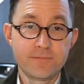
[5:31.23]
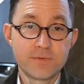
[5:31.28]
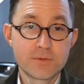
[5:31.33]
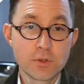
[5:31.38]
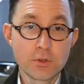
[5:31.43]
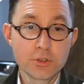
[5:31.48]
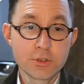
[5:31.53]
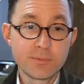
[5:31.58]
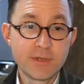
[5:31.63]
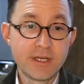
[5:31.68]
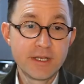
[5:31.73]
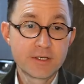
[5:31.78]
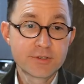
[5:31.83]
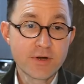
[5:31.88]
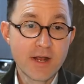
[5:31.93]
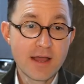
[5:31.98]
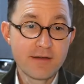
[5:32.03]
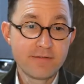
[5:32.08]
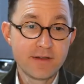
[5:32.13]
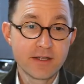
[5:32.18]
social media
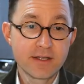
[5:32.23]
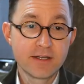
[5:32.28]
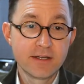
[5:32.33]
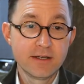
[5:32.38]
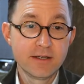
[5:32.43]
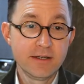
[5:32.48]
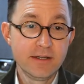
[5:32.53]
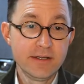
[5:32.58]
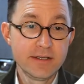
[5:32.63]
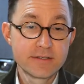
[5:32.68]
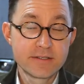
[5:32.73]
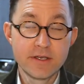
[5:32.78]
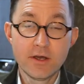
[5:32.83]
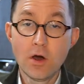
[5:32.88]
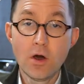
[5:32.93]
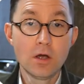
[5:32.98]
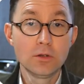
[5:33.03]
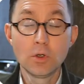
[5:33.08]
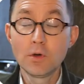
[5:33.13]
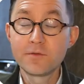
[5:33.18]
traffic is
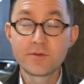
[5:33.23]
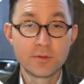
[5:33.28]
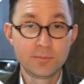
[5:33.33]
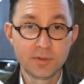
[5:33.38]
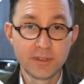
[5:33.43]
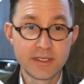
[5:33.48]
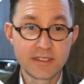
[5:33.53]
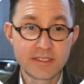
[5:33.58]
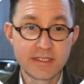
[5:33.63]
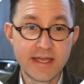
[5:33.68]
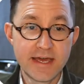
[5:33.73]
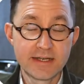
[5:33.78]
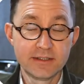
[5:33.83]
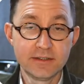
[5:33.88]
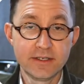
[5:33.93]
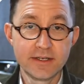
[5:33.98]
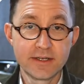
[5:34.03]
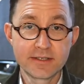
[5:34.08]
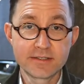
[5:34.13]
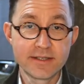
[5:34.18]
all over the place in
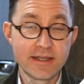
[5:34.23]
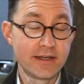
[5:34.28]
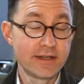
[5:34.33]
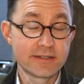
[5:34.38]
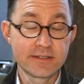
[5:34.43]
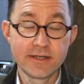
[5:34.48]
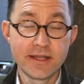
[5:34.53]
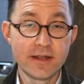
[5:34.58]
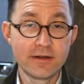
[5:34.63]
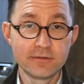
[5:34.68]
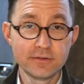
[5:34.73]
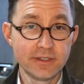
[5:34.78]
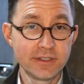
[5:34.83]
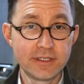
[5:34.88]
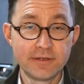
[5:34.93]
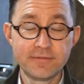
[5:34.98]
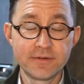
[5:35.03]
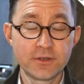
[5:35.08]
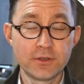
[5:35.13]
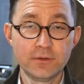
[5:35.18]
analytics, and it's inherently
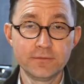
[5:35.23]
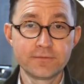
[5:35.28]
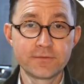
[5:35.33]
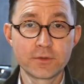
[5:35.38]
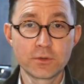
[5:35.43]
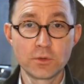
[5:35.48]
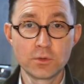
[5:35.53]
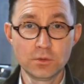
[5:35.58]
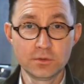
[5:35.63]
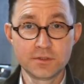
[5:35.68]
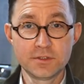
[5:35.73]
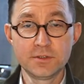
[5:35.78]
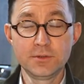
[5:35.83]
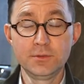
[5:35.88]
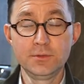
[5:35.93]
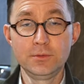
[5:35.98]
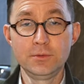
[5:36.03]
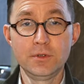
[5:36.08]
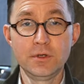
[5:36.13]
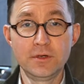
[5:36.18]
difficult for Google
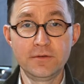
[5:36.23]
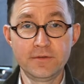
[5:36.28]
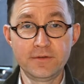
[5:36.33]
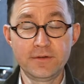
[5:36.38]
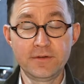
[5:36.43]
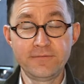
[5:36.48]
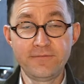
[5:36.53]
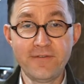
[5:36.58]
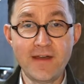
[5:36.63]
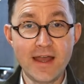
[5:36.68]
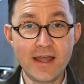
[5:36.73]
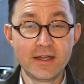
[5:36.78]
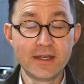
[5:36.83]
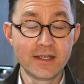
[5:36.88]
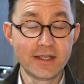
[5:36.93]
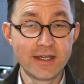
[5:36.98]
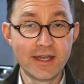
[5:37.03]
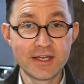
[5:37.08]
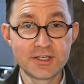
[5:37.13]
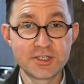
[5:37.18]
to find
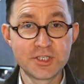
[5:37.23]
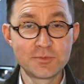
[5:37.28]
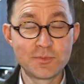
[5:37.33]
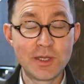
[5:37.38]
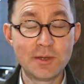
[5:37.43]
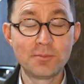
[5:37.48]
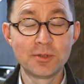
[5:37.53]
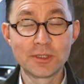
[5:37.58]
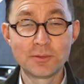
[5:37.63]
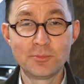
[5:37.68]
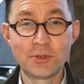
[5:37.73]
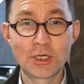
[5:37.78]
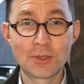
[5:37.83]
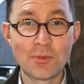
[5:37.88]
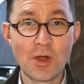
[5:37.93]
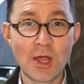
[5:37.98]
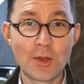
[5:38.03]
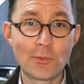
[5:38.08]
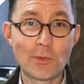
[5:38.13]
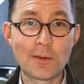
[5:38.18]
and catch these people and put them
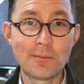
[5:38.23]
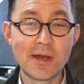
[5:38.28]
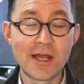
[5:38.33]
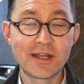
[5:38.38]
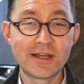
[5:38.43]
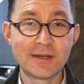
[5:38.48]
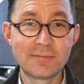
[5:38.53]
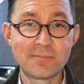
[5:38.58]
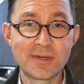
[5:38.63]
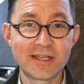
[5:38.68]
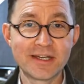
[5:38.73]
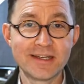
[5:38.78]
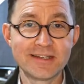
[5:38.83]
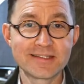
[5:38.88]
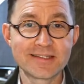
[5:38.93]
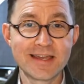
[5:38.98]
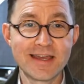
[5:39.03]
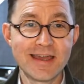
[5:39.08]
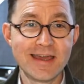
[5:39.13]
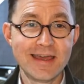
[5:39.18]
all in one bucket
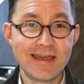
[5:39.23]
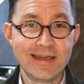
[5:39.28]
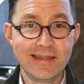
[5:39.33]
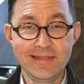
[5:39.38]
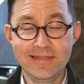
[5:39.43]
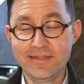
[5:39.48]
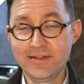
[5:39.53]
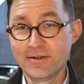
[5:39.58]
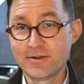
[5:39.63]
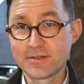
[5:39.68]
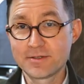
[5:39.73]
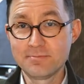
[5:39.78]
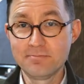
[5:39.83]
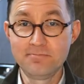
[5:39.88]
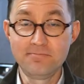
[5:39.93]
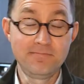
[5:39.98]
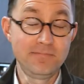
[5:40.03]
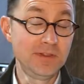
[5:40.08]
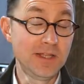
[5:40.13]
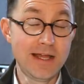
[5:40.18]
because there's
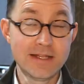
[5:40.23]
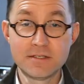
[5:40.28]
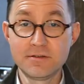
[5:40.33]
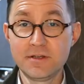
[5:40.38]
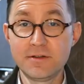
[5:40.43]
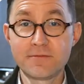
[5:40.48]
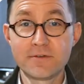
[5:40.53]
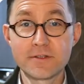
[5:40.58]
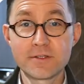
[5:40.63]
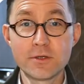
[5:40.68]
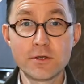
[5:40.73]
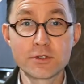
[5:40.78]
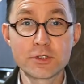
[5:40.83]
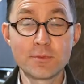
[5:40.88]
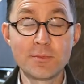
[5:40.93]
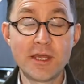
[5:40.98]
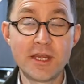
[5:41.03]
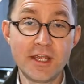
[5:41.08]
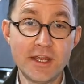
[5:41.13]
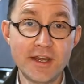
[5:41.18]
lots of different social
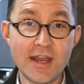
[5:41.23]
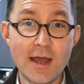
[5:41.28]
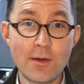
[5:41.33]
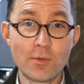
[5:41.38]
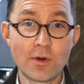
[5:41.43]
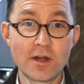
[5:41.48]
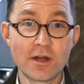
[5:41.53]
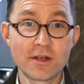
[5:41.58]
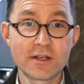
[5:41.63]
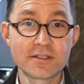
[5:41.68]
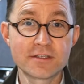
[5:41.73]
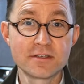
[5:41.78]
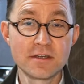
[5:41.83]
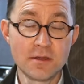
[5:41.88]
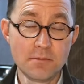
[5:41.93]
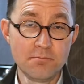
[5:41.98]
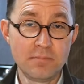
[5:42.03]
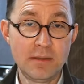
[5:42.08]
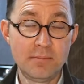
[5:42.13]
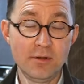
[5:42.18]
media networks.
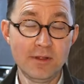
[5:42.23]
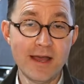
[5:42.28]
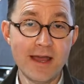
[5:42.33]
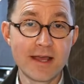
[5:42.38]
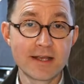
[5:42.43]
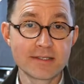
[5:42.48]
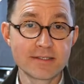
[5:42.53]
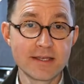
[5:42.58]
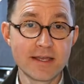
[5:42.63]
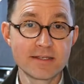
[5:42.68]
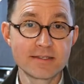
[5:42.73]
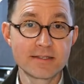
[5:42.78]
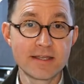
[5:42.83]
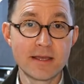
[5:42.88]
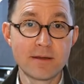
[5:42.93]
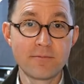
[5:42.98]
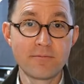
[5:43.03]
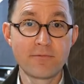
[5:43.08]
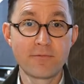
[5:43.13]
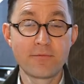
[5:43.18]
People access
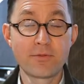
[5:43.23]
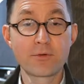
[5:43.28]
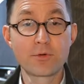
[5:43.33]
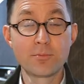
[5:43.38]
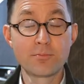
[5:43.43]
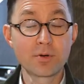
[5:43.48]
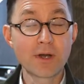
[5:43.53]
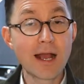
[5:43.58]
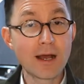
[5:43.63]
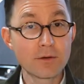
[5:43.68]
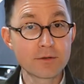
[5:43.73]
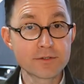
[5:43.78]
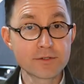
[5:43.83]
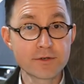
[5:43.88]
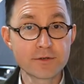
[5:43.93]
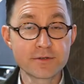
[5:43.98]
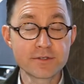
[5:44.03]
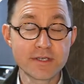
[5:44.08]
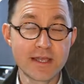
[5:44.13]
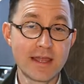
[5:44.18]
them through
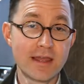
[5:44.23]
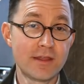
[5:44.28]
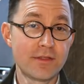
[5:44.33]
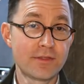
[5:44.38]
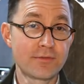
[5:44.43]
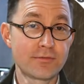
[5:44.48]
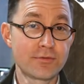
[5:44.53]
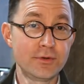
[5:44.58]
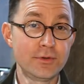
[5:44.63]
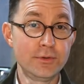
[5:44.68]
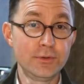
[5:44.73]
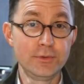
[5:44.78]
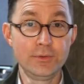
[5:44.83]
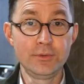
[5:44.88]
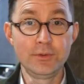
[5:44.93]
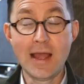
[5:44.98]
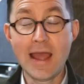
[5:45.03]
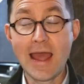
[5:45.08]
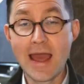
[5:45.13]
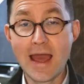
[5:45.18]
browsers and
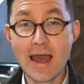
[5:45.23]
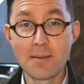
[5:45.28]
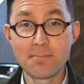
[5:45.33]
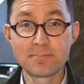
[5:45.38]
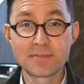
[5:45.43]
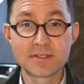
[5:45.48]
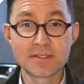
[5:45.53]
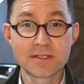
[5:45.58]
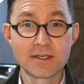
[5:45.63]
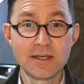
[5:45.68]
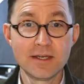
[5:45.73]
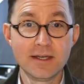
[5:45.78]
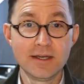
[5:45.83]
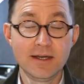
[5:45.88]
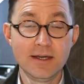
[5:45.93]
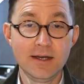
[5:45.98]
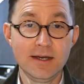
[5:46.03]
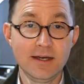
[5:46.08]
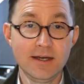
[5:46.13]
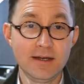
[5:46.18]
through apps.
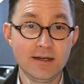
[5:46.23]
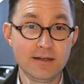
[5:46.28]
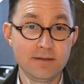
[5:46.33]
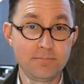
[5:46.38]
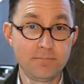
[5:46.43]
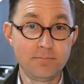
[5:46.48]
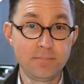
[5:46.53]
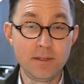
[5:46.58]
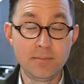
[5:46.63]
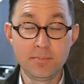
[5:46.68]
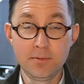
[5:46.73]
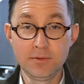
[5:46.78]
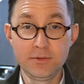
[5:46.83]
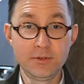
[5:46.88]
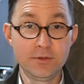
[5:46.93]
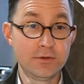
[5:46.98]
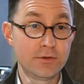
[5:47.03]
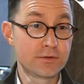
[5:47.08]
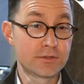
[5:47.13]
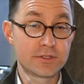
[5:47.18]
Uh, people,
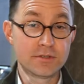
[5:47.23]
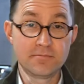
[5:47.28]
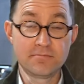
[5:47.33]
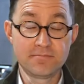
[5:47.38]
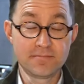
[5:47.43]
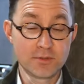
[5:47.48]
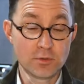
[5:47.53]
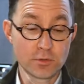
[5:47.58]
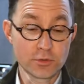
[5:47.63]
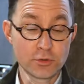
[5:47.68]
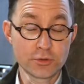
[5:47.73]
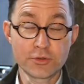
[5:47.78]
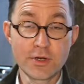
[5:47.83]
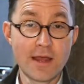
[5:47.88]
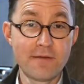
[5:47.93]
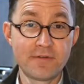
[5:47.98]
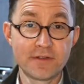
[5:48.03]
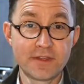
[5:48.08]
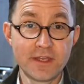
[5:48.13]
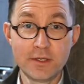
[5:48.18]
there's social
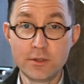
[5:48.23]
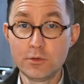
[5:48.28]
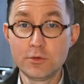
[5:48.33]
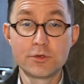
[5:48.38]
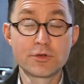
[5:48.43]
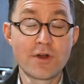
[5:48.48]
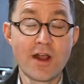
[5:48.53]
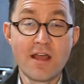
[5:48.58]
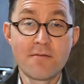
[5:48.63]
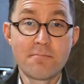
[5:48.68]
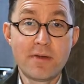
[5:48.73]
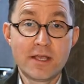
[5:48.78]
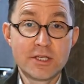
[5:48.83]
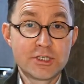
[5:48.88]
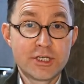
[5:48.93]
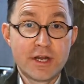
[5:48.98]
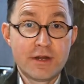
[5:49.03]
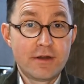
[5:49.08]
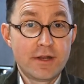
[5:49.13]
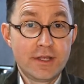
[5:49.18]
traffic that you drive by
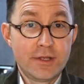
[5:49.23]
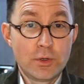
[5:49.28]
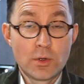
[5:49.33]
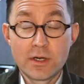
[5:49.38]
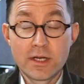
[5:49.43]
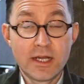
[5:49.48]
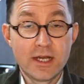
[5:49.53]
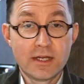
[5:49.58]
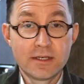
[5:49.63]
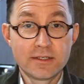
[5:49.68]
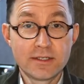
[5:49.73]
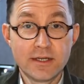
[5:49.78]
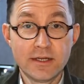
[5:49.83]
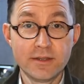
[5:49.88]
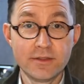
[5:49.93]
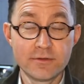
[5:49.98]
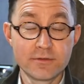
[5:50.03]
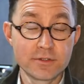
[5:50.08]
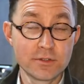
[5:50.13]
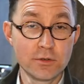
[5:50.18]
sharing your
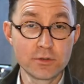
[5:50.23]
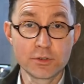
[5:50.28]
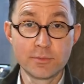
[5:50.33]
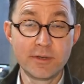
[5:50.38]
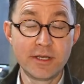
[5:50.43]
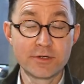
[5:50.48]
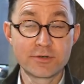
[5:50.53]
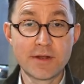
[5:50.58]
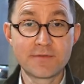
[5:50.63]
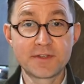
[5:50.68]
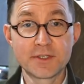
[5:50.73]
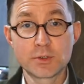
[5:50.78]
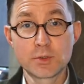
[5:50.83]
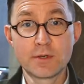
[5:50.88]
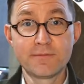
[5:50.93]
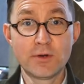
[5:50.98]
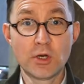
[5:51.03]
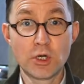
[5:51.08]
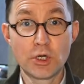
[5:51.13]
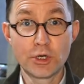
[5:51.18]
content. There's social media traffic that's
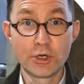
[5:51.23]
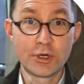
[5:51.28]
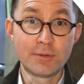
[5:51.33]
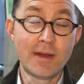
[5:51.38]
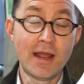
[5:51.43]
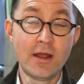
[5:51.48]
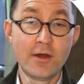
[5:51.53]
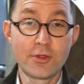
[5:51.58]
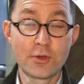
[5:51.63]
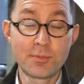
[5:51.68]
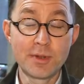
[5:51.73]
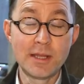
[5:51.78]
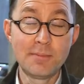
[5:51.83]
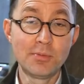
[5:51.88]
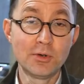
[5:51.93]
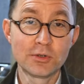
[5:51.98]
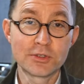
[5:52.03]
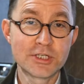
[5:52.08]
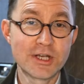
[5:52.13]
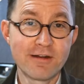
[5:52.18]
sort of earned by other
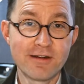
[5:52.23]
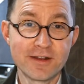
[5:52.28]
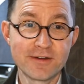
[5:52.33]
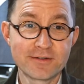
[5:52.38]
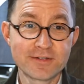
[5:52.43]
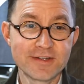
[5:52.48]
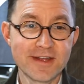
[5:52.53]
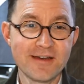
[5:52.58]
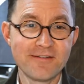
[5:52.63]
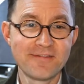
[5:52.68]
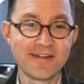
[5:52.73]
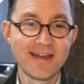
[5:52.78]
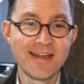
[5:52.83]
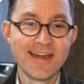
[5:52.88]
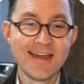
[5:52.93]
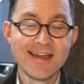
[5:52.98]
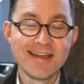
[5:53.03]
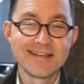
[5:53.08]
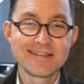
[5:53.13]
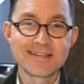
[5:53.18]
people sharing your stuff.
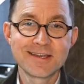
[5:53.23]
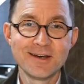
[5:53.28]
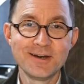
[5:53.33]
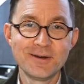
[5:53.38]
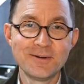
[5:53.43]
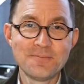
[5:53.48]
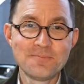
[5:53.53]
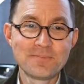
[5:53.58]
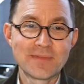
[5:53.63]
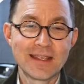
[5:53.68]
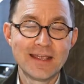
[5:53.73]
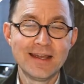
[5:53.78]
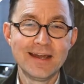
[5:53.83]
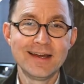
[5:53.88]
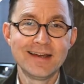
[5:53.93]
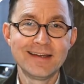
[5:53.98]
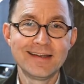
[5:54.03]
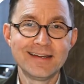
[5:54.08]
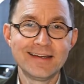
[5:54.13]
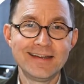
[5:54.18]
So
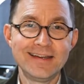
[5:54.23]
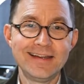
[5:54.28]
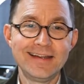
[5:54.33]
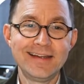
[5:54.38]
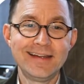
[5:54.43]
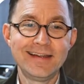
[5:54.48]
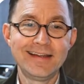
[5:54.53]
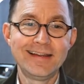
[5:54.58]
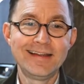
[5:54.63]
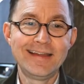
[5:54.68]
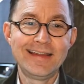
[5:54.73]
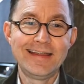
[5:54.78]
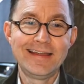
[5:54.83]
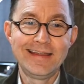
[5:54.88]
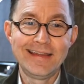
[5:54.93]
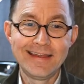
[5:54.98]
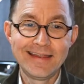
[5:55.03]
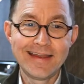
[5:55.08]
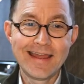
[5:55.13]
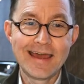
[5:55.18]
uh,
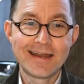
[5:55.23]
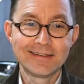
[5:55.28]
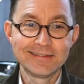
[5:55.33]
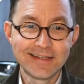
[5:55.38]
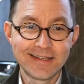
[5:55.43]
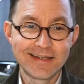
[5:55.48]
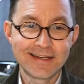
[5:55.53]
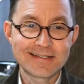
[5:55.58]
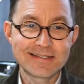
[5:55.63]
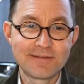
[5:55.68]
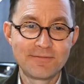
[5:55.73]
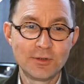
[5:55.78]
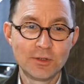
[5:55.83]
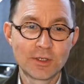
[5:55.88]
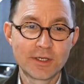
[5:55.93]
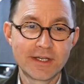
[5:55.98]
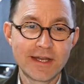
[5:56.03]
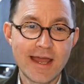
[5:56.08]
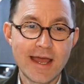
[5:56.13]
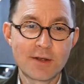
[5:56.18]
in analytics, if you
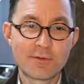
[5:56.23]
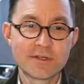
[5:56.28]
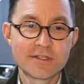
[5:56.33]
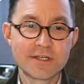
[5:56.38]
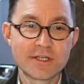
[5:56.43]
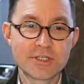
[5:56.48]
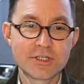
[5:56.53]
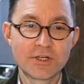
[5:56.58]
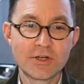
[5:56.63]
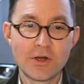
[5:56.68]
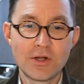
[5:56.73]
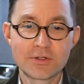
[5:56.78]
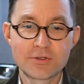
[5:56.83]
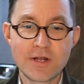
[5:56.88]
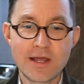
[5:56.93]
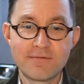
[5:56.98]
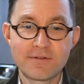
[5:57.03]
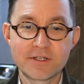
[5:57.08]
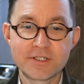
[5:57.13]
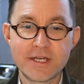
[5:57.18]
look at acquisition all
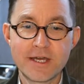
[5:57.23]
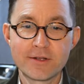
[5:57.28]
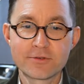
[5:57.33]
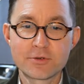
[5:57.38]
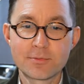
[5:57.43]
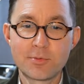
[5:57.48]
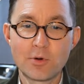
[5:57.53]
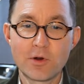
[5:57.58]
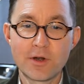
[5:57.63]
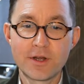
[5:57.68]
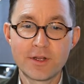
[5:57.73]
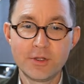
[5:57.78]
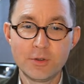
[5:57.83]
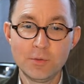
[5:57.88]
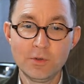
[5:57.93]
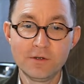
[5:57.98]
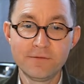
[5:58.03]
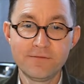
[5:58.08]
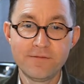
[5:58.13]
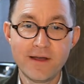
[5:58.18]
traffic channels report, you
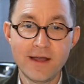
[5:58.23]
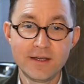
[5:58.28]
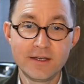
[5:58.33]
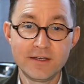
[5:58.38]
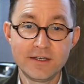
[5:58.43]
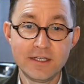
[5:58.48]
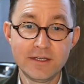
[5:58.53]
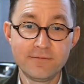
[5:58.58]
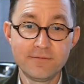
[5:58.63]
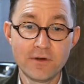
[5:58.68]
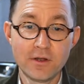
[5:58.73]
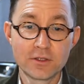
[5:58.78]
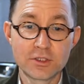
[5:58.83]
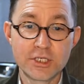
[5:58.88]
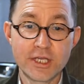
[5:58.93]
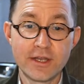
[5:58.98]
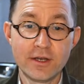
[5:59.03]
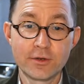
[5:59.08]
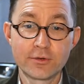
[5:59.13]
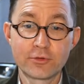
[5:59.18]
will find a default
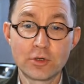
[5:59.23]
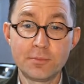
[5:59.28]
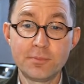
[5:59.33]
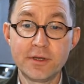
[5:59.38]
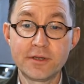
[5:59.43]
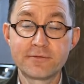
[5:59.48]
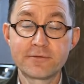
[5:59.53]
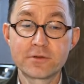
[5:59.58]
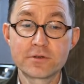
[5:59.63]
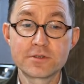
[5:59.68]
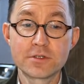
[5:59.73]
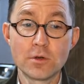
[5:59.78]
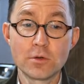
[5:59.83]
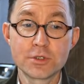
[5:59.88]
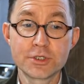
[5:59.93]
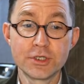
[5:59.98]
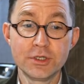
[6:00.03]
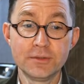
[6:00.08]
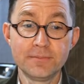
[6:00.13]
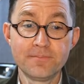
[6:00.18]
channel grouping for
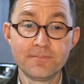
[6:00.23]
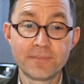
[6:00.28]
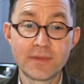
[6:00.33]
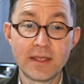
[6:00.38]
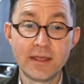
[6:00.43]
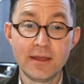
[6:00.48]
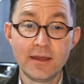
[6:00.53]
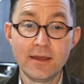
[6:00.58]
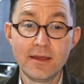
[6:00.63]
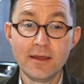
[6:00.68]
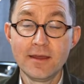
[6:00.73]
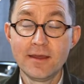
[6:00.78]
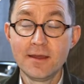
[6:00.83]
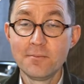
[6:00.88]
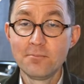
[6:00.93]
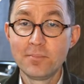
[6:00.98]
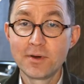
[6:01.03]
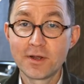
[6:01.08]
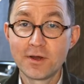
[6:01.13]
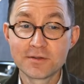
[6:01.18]
social,
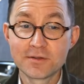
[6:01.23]
but